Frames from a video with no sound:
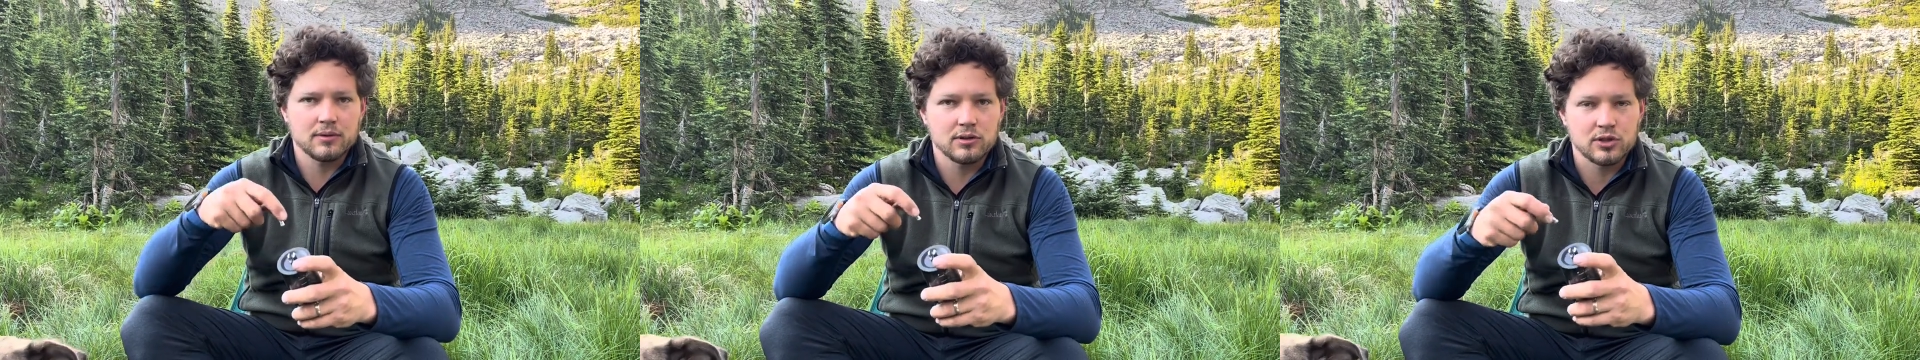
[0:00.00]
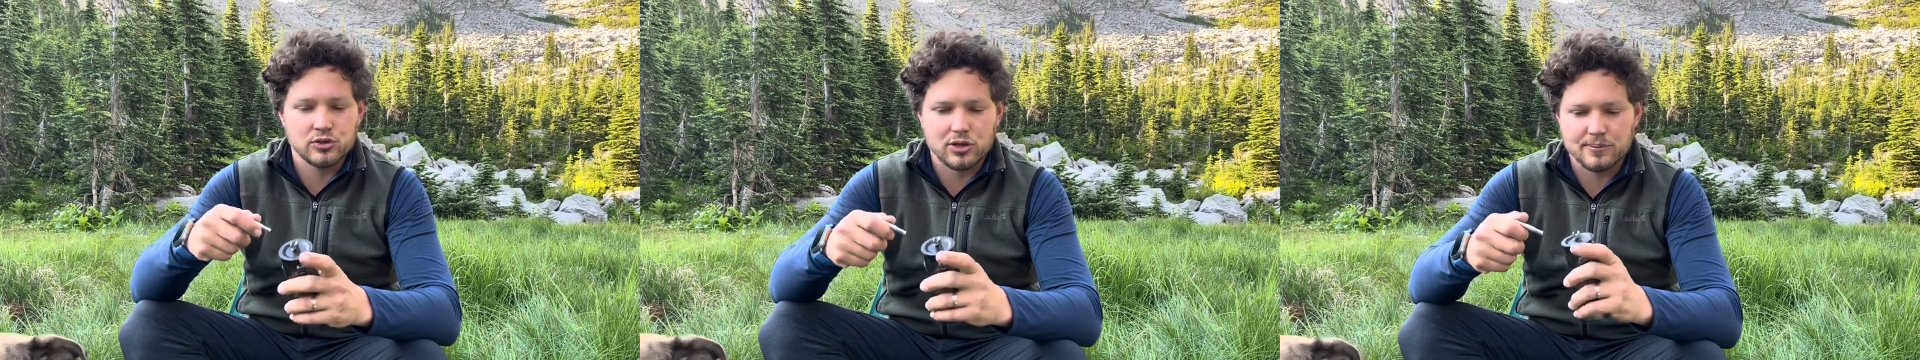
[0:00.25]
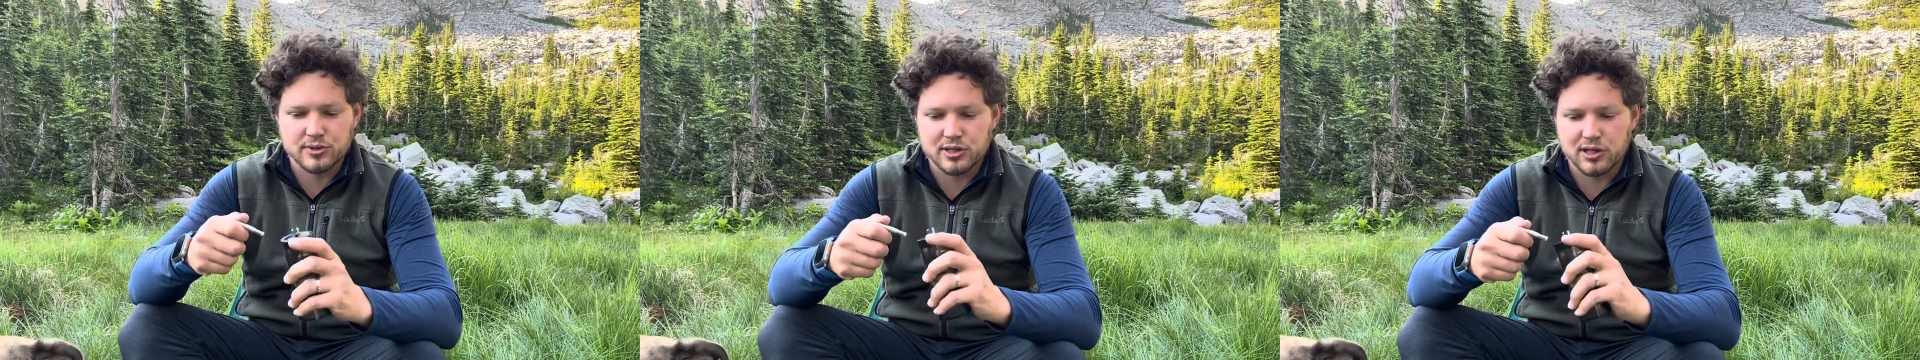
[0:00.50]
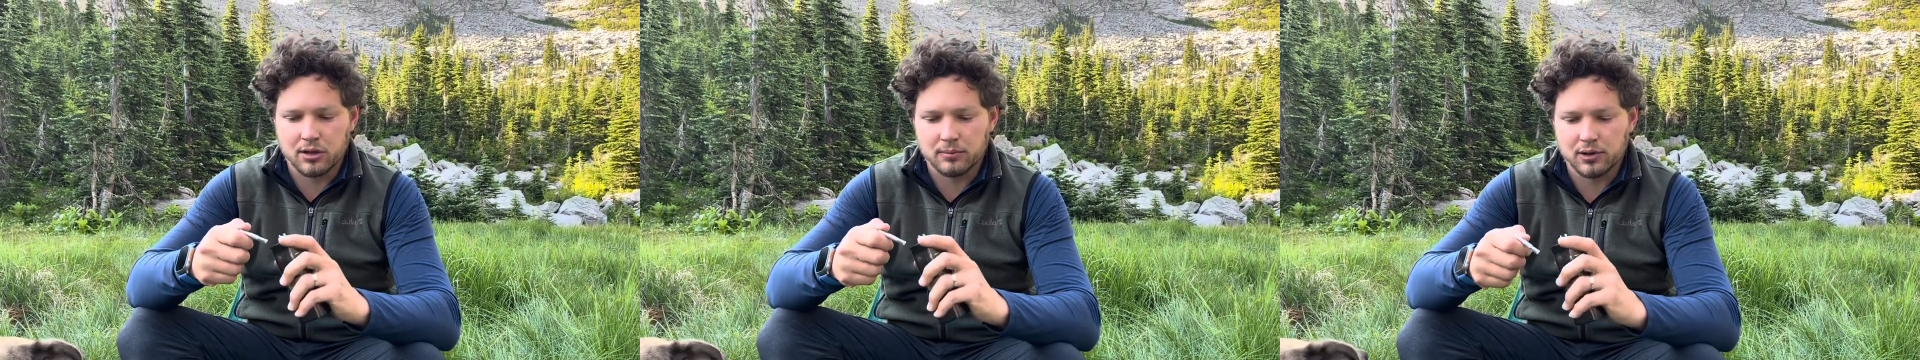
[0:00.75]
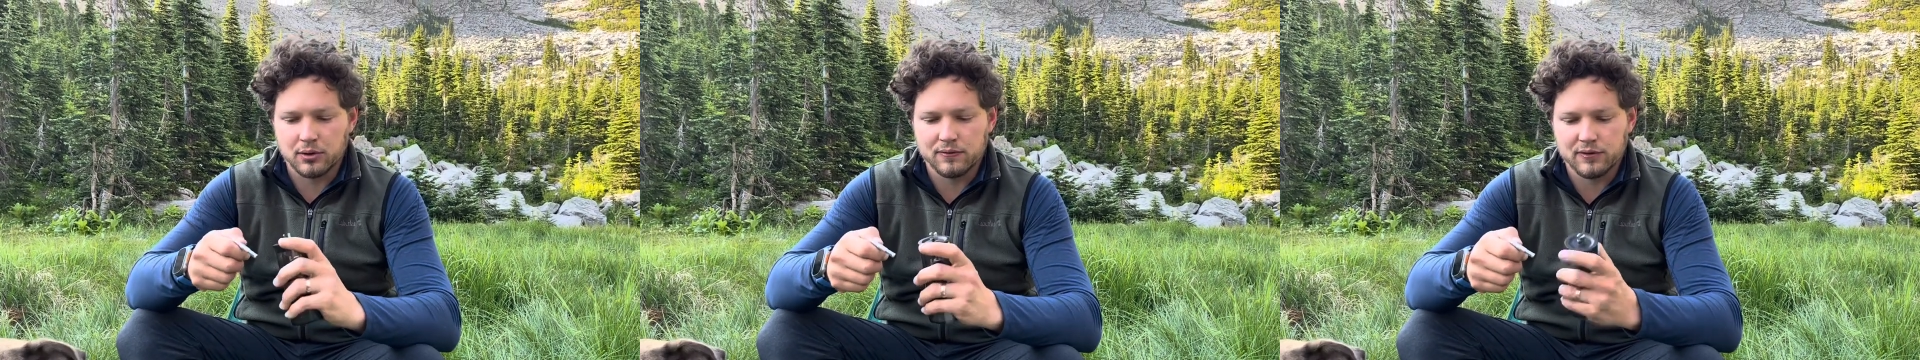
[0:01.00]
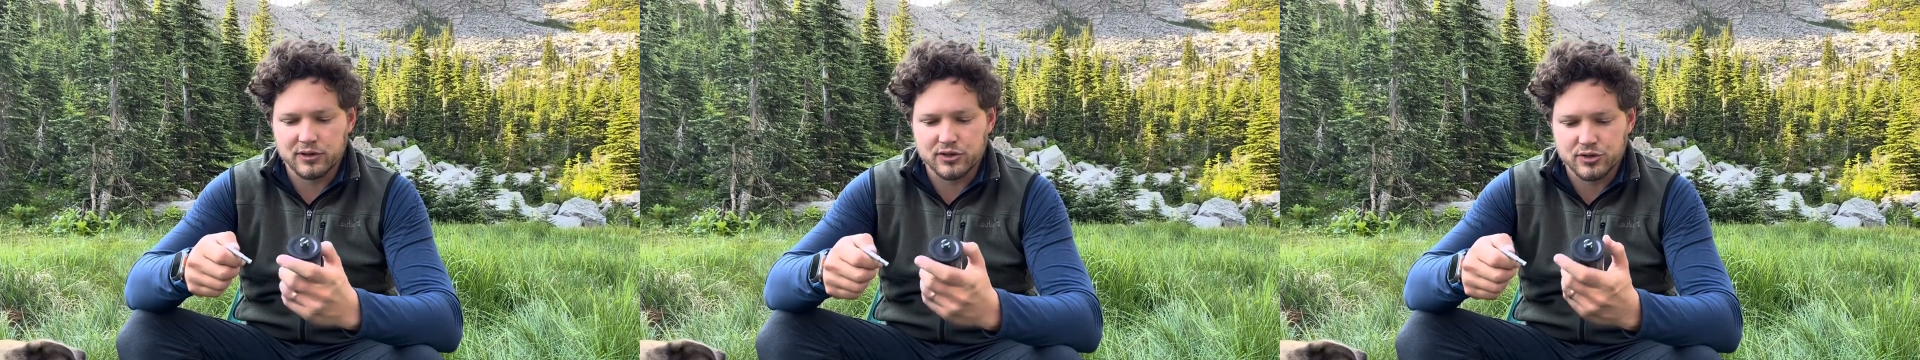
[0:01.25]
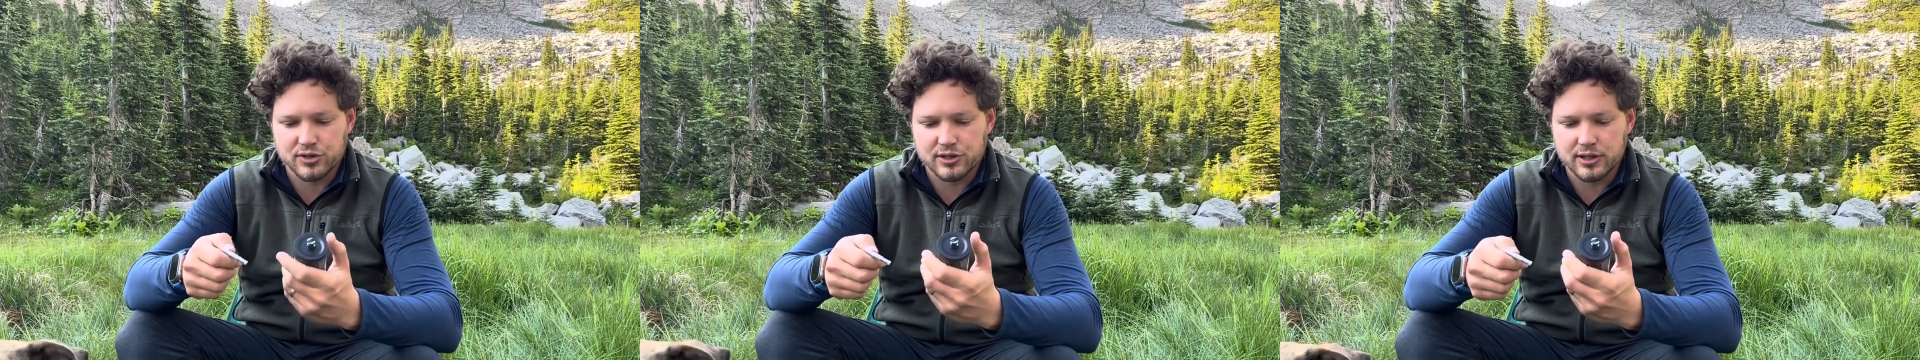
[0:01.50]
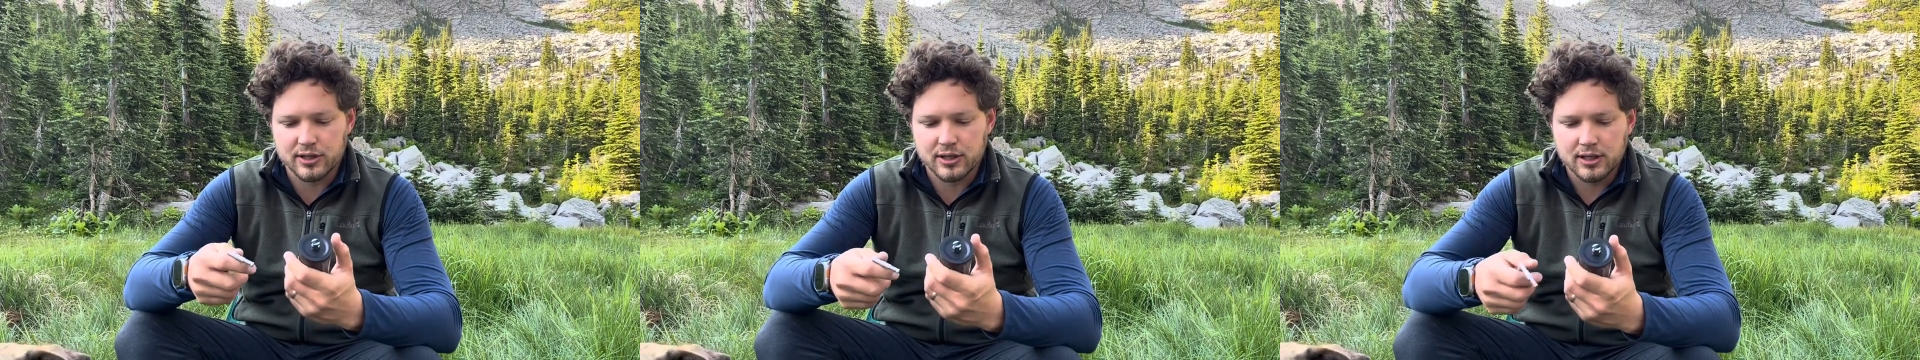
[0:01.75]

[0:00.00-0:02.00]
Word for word: description down below if you're interested.